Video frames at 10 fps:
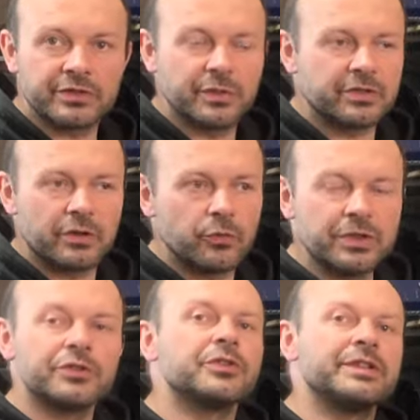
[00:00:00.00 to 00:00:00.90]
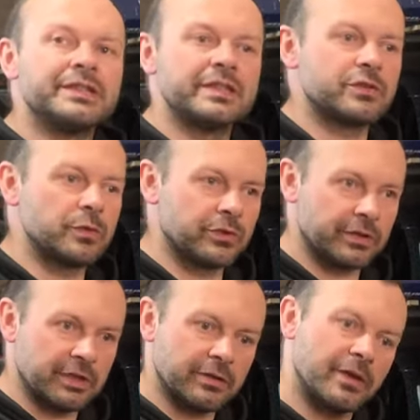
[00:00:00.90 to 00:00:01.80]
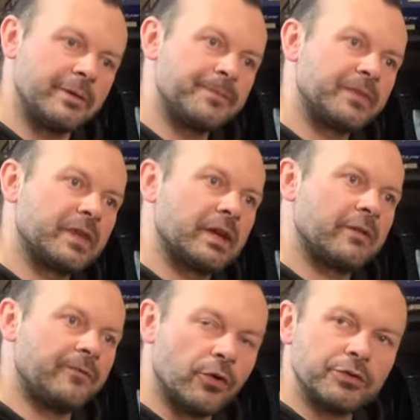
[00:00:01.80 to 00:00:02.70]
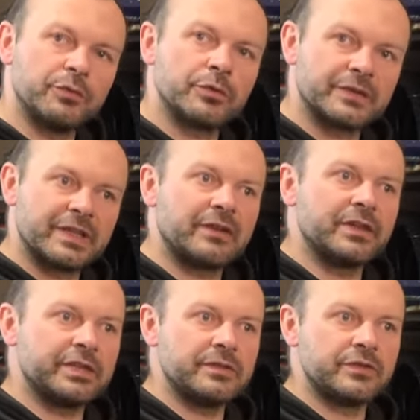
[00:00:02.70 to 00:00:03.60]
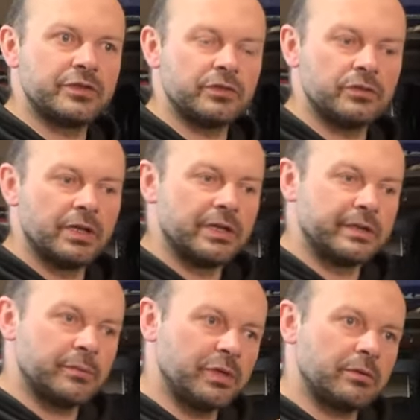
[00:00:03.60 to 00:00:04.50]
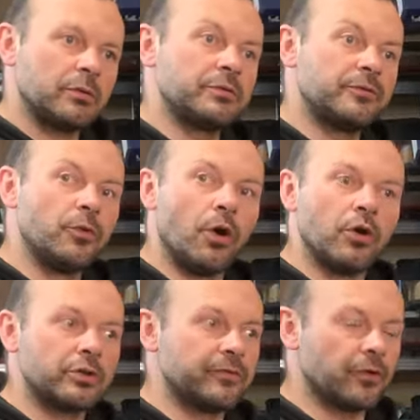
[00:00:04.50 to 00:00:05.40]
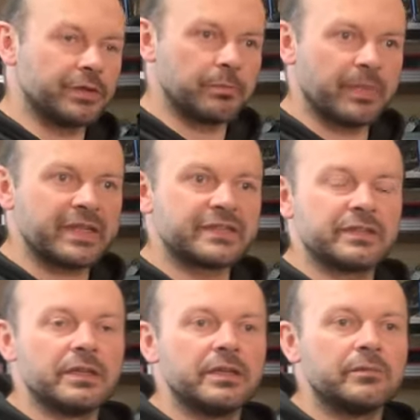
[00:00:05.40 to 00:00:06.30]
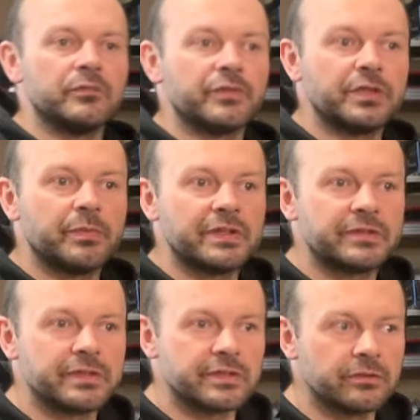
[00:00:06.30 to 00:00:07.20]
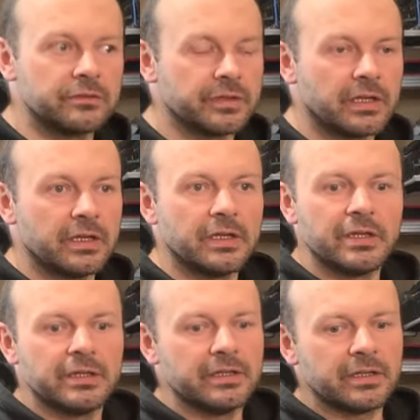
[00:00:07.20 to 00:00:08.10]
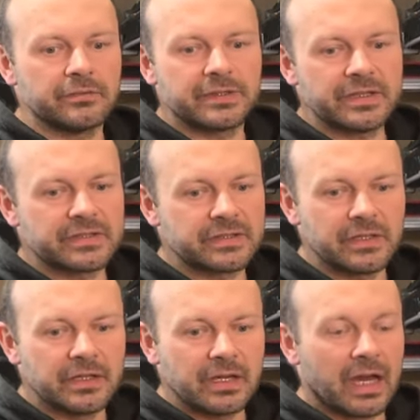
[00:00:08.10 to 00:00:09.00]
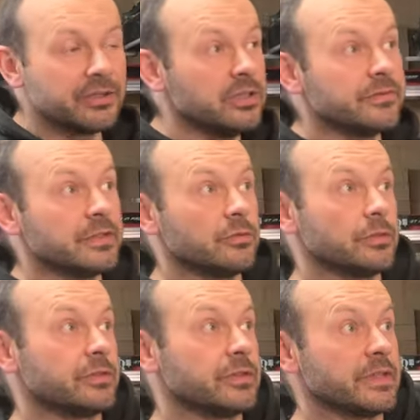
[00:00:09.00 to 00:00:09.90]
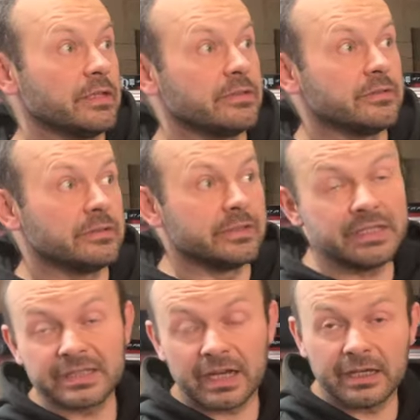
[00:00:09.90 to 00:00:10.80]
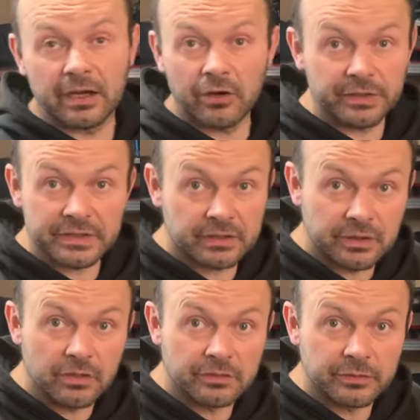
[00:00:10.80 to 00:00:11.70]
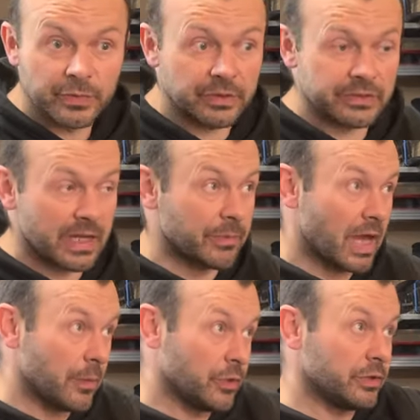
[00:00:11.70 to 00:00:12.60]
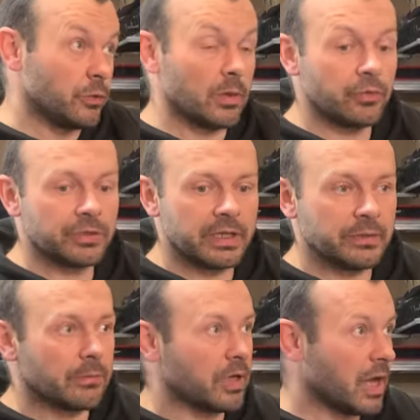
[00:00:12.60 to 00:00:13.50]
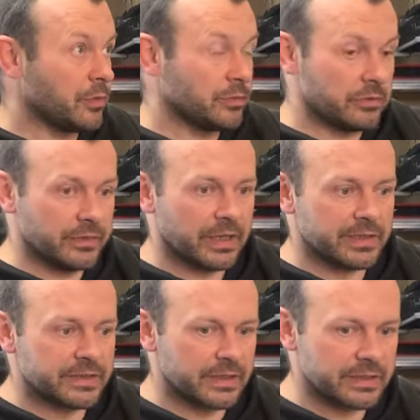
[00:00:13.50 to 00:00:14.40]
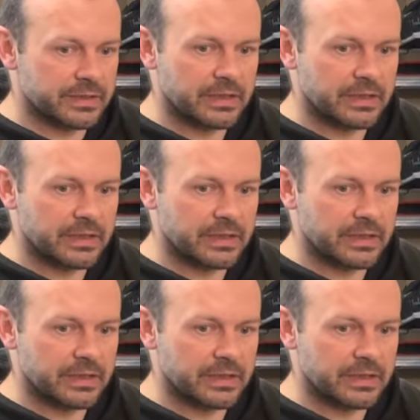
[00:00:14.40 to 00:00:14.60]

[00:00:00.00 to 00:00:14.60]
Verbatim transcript: transmission. We're not talking this. We're talking affordable stuff that gives you the million of work for the best um, for the best result. You know, this. I don't even know what to say to, to this guy. I honestly don't. No. Because I'm happy to 1.8. I'm happy to VR6.